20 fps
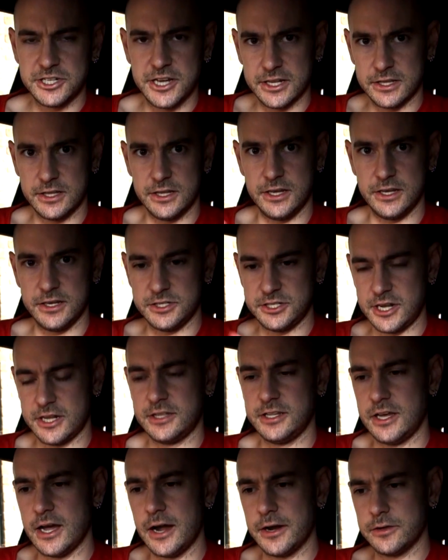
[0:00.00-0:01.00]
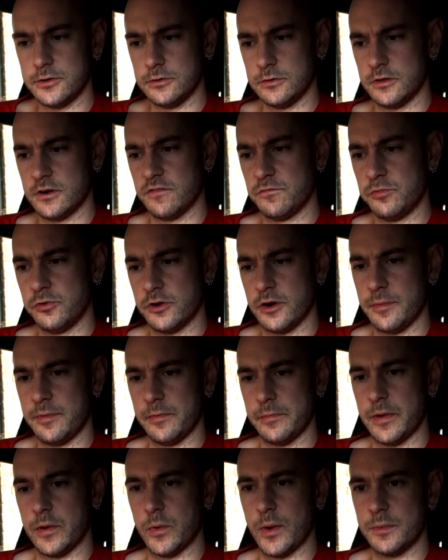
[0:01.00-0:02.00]
check the article that I've put up
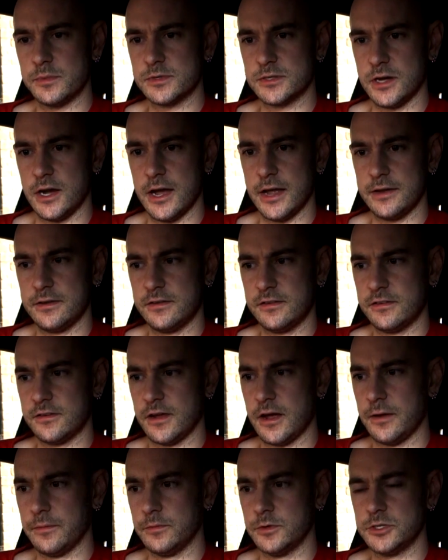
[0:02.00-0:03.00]
on my website,